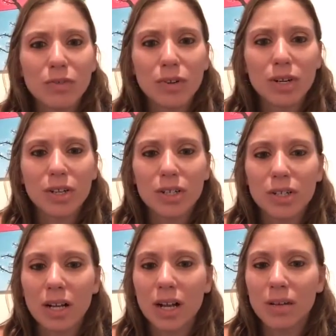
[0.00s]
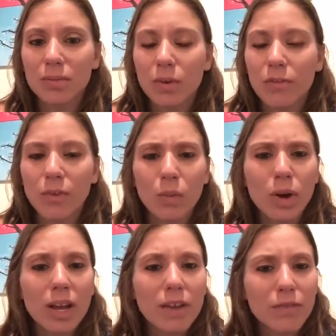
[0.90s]
for
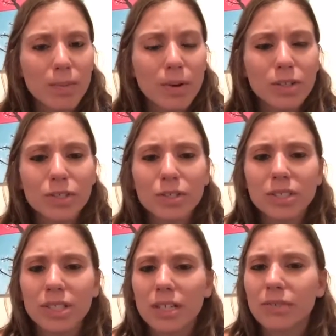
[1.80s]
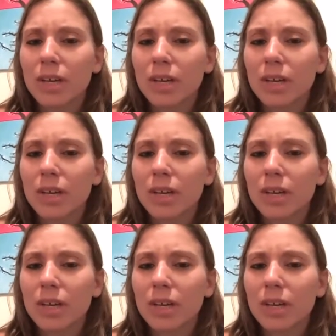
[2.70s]
work and for personal stuff,